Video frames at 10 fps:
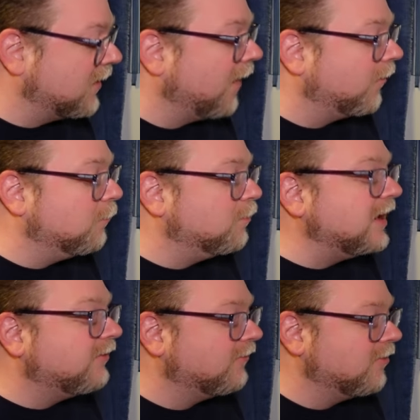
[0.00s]
Got the
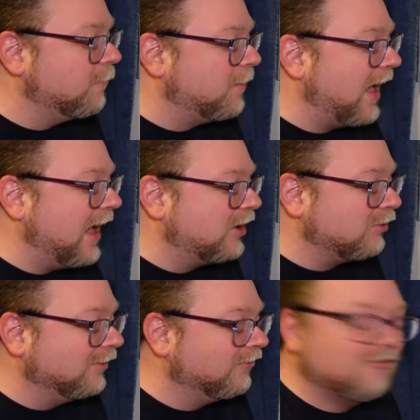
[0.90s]
beets in the bag,
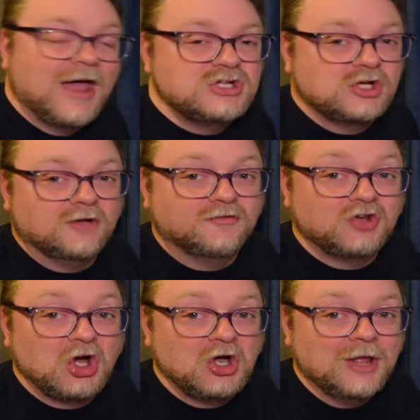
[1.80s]
you're a satchel of
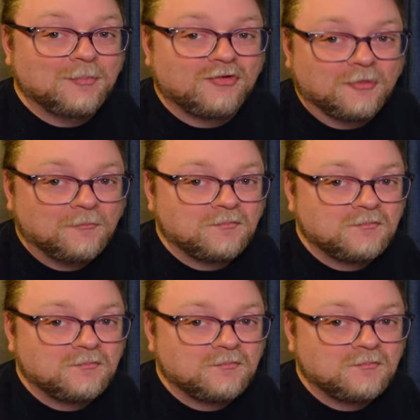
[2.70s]
turnips.